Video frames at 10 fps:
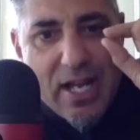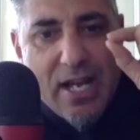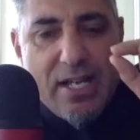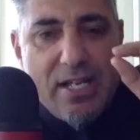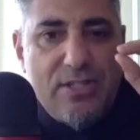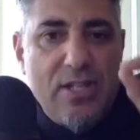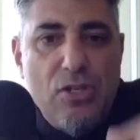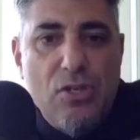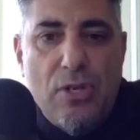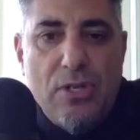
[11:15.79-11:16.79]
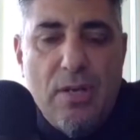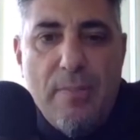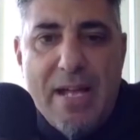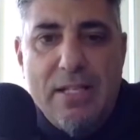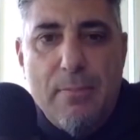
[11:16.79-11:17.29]
He said, you can
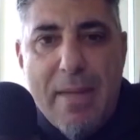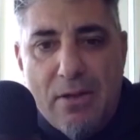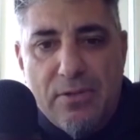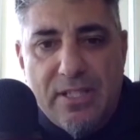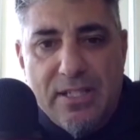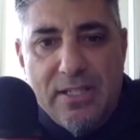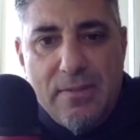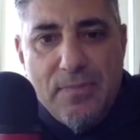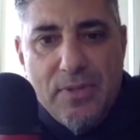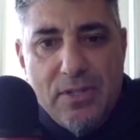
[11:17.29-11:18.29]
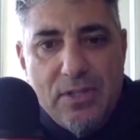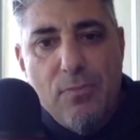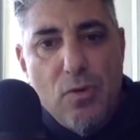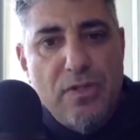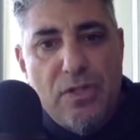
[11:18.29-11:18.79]
command a mountain to
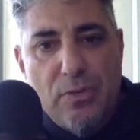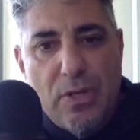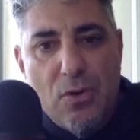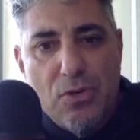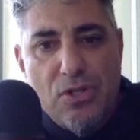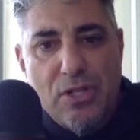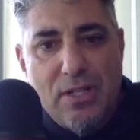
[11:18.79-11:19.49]
move into an ocean.